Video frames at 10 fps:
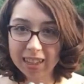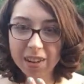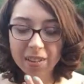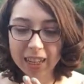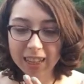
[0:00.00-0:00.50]
I
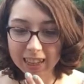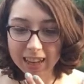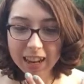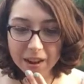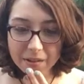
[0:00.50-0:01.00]
don't think the
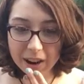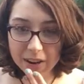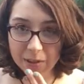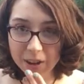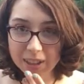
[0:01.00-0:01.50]

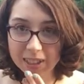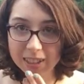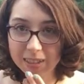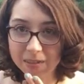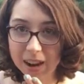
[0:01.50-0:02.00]
5
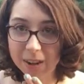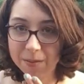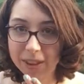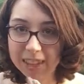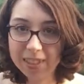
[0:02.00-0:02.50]
questions in
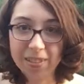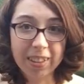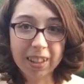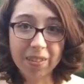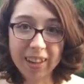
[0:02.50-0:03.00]
5 minutes
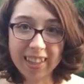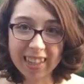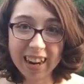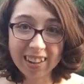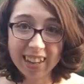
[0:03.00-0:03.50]
really worked
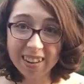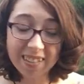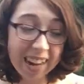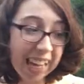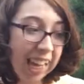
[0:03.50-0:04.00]
out that
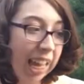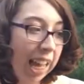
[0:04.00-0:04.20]
well.